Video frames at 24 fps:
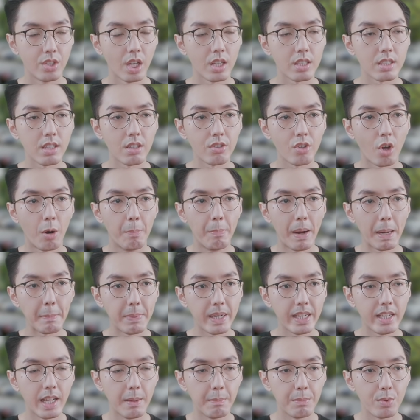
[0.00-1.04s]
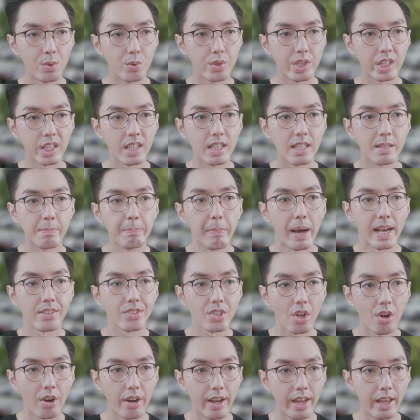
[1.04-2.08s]
Just now your bike played that music is my
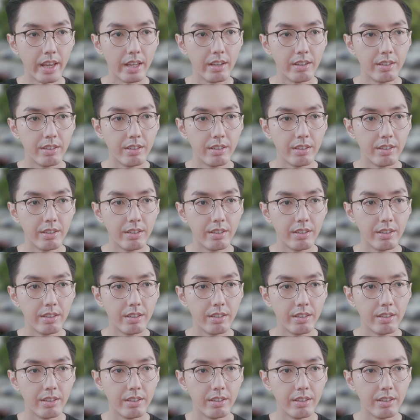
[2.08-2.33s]
song eh.